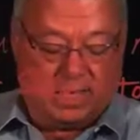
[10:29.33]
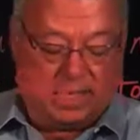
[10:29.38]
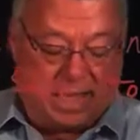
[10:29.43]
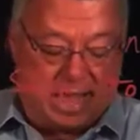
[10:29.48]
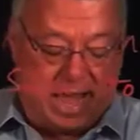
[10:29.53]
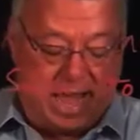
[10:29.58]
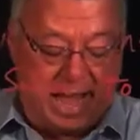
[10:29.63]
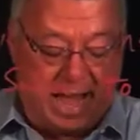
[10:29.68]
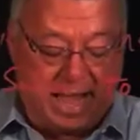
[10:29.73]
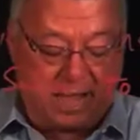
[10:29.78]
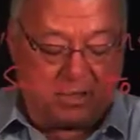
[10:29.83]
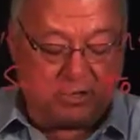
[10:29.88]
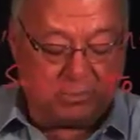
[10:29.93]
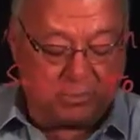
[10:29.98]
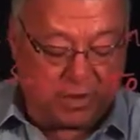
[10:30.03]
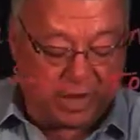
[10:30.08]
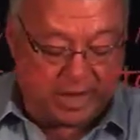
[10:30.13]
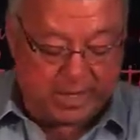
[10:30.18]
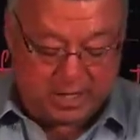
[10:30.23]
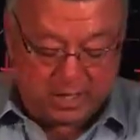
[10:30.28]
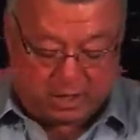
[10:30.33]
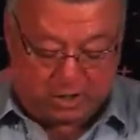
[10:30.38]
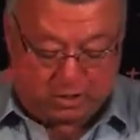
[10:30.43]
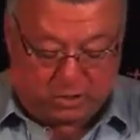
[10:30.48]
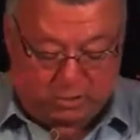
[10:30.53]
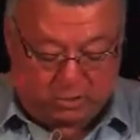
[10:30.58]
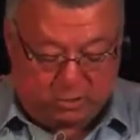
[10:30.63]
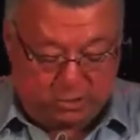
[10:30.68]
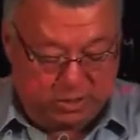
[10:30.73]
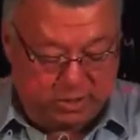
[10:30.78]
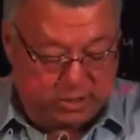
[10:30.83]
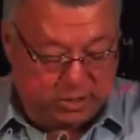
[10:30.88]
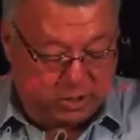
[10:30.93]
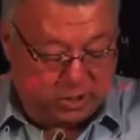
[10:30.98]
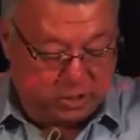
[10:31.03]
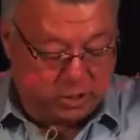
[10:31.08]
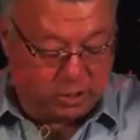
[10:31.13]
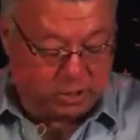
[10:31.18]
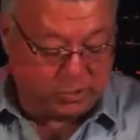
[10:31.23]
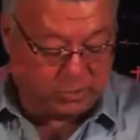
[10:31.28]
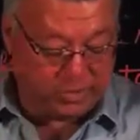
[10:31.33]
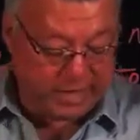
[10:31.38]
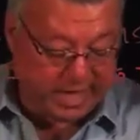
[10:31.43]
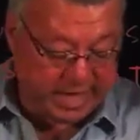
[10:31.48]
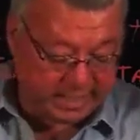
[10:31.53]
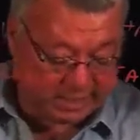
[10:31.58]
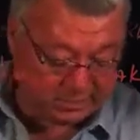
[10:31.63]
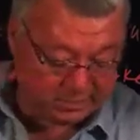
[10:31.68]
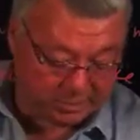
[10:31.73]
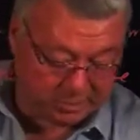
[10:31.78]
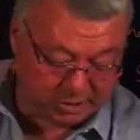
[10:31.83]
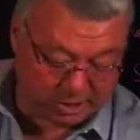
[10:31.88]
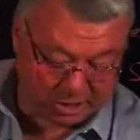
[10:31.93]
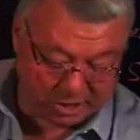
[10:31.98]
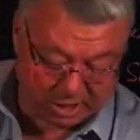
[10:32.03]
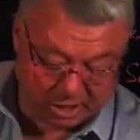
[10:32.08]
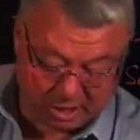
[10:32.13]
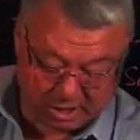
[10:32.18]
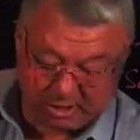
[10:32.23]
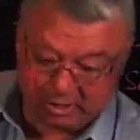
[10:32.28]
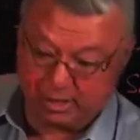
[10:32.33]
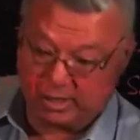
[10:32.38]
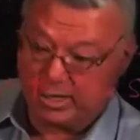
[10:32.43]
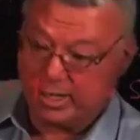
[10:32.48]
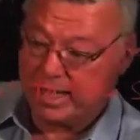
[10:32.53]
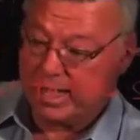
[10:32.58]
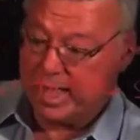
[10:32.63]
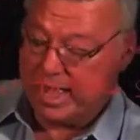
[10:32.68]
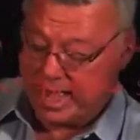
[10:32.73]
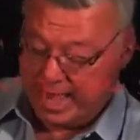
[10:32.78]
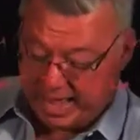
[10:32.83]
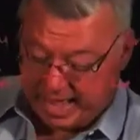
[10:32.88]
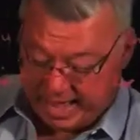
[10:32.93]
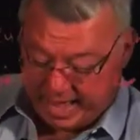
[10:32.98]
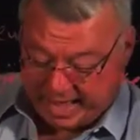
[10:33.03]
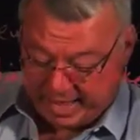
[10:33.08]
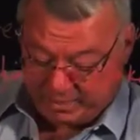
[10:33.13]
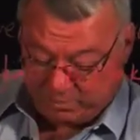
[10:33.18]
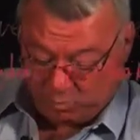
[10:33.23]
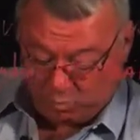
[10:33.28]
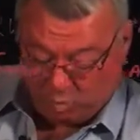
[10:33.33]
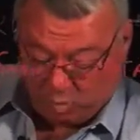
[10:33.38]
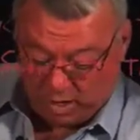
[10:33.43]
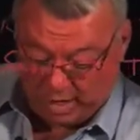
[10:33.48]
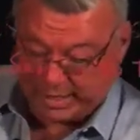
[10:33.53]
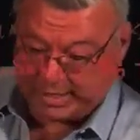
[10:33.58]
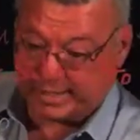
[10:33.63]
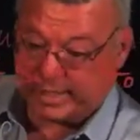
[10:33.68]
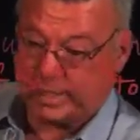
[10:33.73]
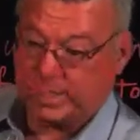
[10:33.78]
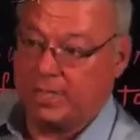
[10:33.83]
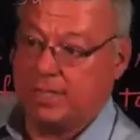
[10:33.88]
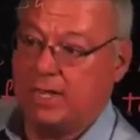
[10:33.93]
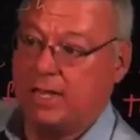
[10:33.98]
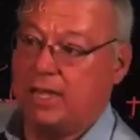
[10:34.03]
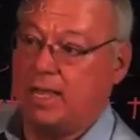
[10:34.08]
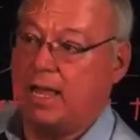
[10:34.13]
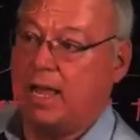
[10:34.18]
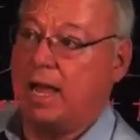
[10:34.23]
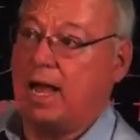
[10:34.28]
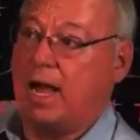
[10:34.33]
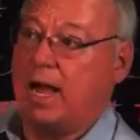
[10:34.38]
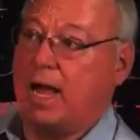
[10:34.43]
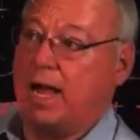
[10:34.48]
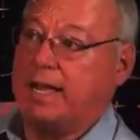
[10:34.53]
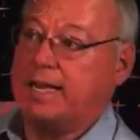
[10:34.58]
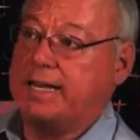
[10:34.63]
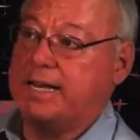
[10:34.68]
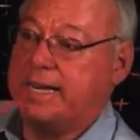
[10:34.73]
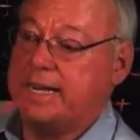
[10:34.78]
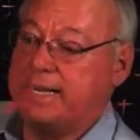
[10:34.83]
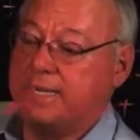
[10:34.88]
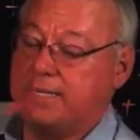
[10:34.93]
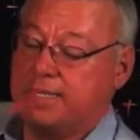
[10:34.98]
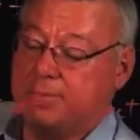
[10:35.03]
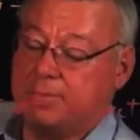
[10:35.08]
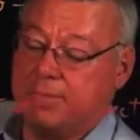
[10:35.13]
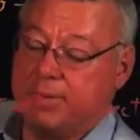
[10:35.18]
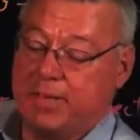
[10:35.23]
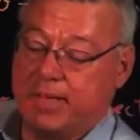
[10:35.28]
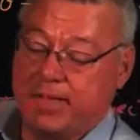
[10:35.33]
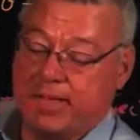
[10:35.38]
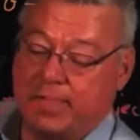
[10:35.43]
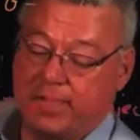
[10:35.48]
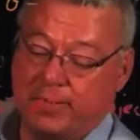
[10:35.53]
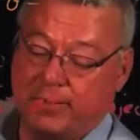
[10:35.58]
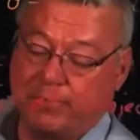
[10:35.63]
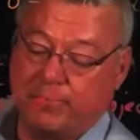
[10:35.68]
How do I know who the experts are and what I need to be